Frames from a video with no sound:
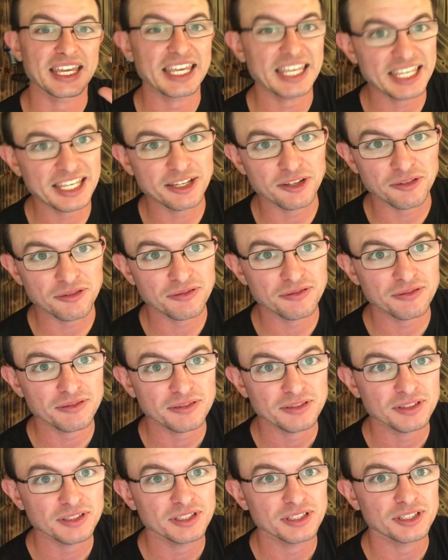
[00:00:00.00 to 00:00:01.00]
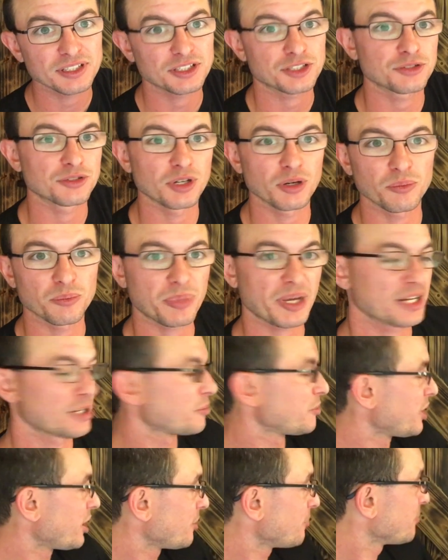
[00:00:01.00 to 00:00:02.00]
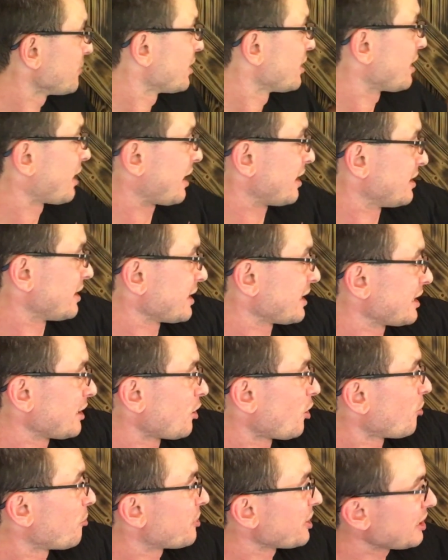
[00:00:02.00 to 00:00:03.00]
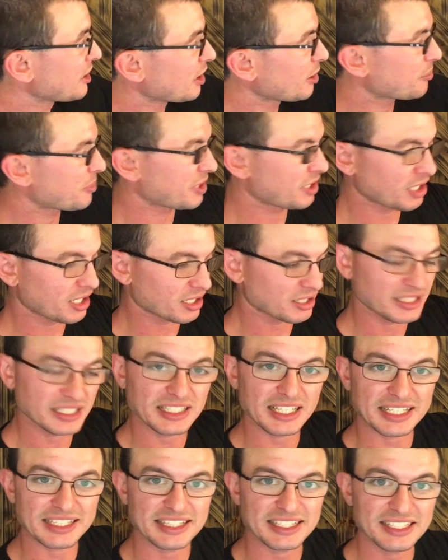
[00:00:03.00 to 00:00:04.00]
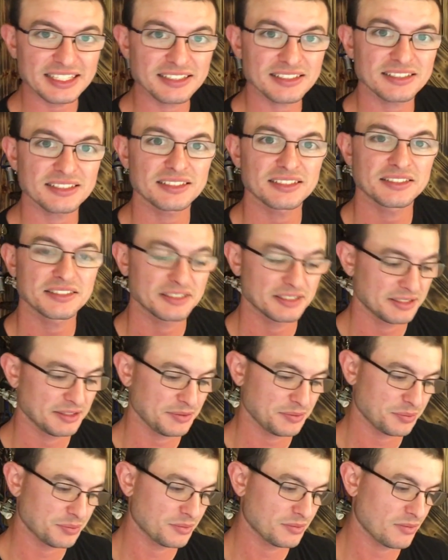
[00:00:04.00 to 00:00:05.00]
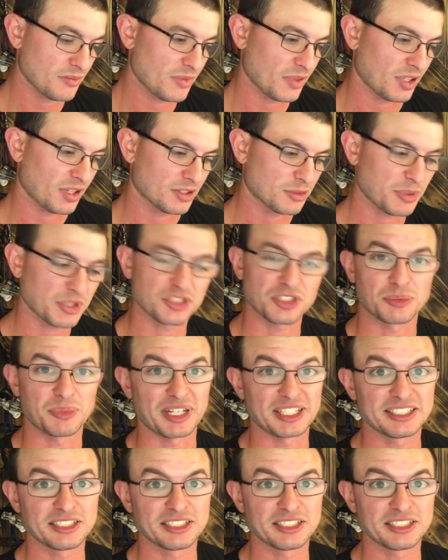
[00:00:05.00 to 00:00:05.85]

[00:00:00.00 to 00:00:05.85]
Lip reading: If you don't paint them up and they get all beat up and ugly like this, especially my